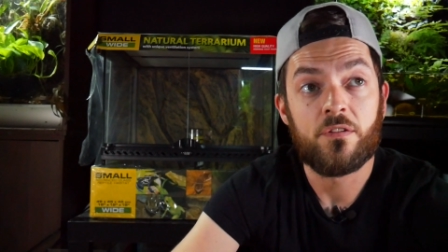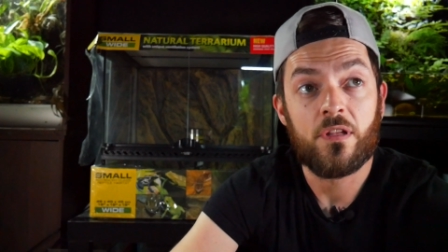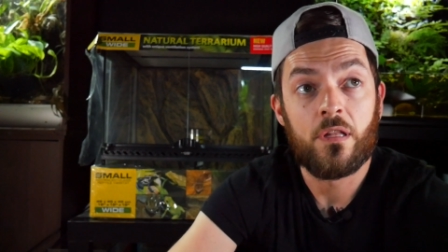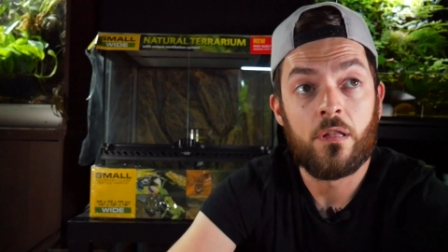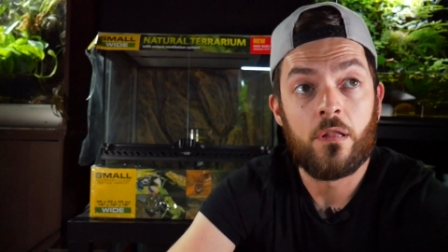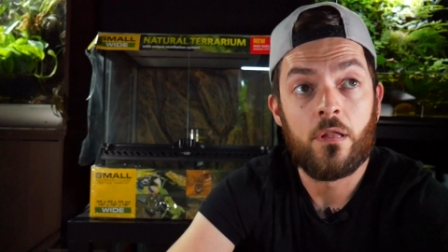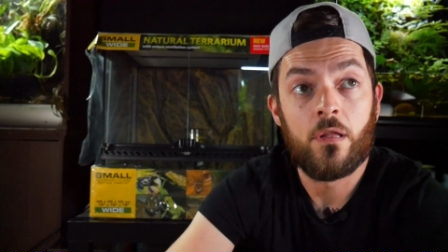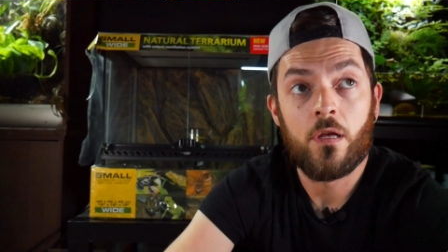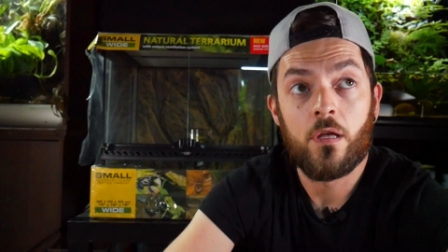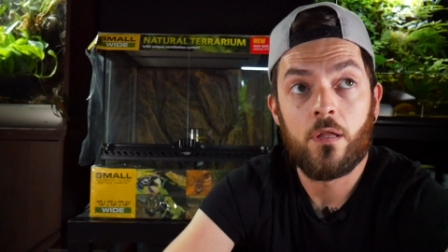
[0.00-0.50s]

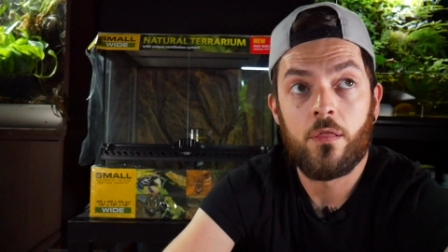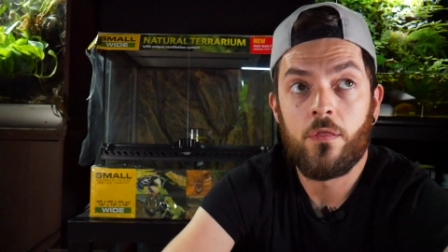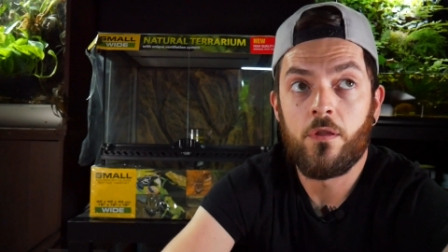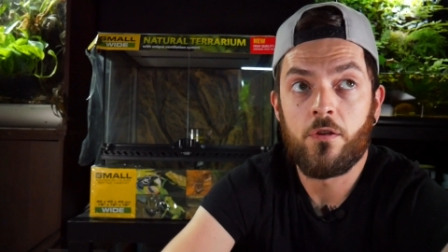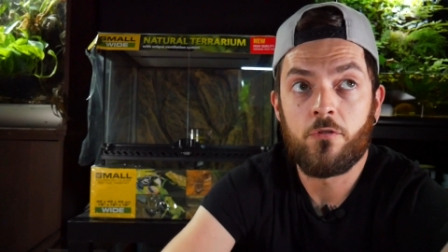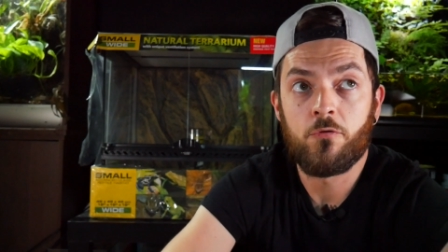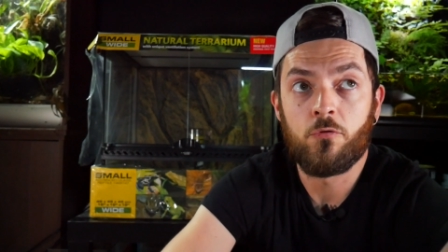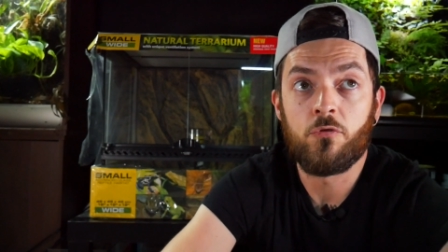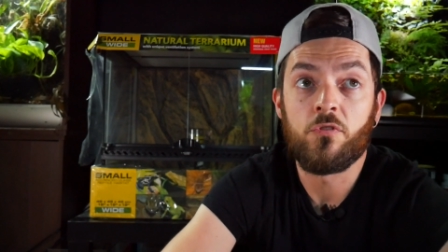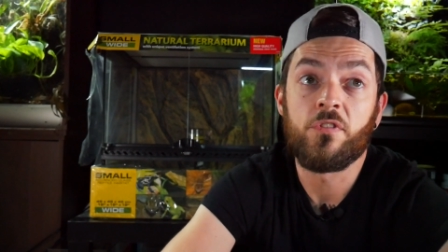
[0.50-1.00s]
and
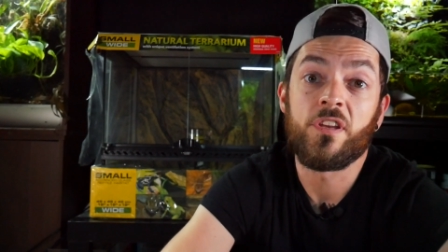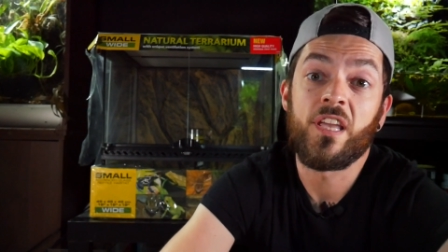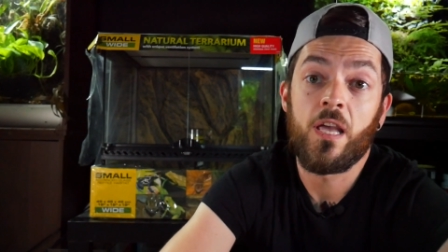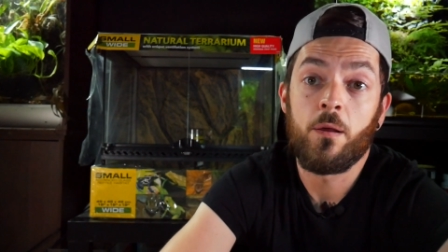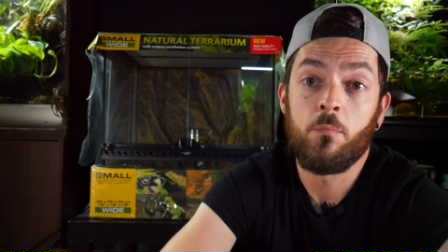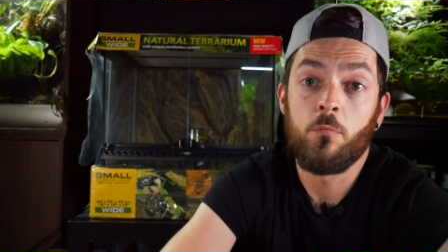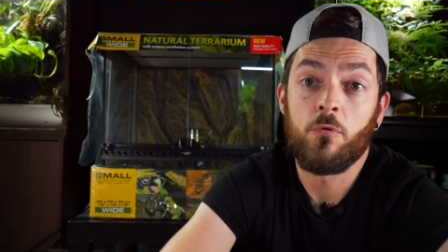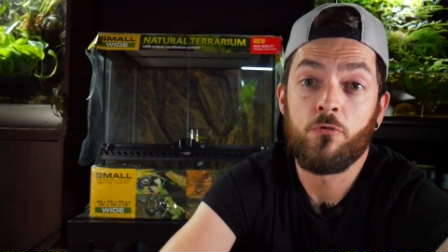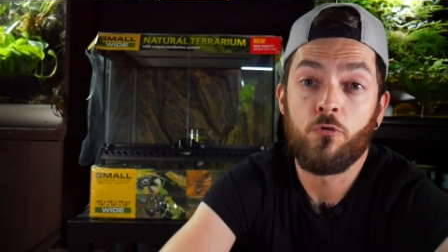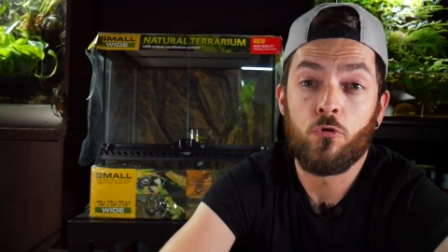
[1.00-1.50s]
this was
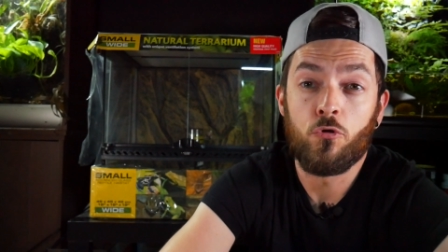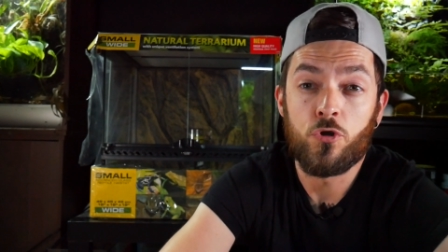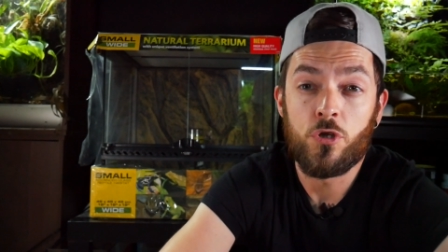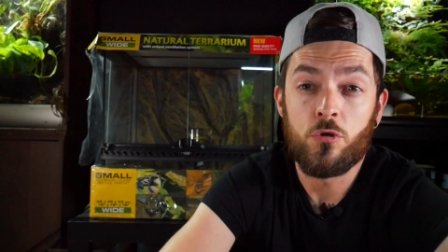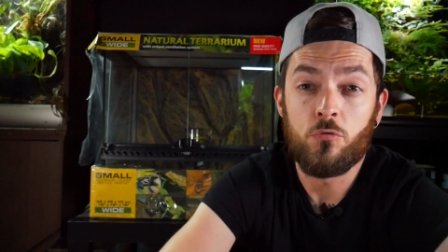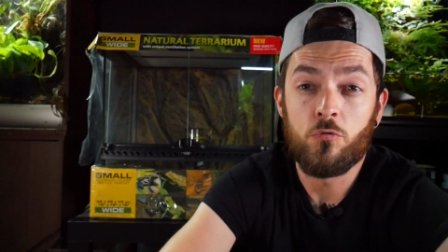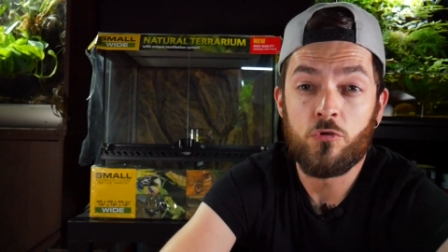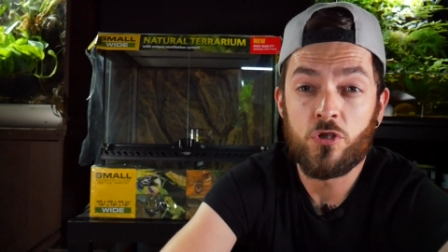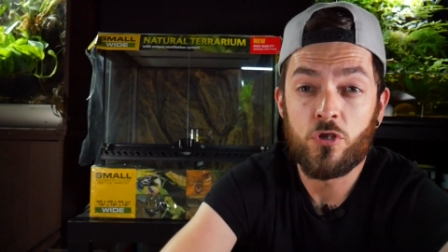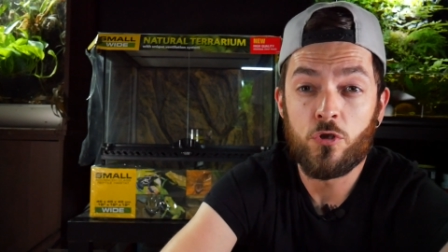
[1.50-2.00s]
again before
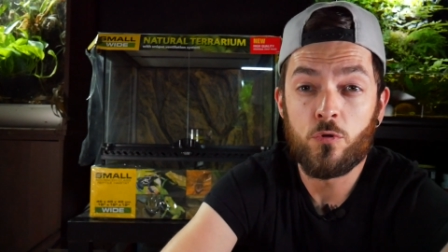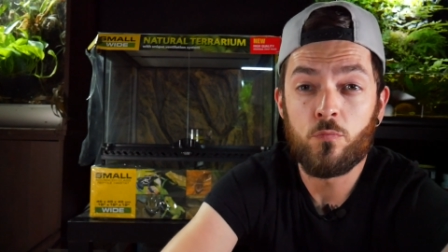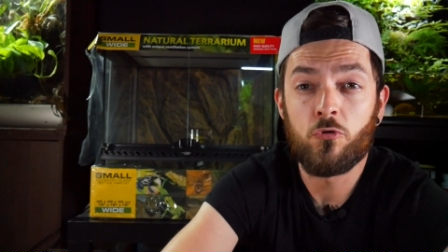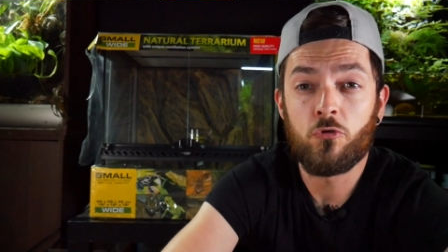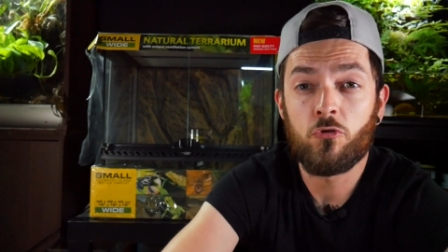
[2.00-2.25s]
YouTube.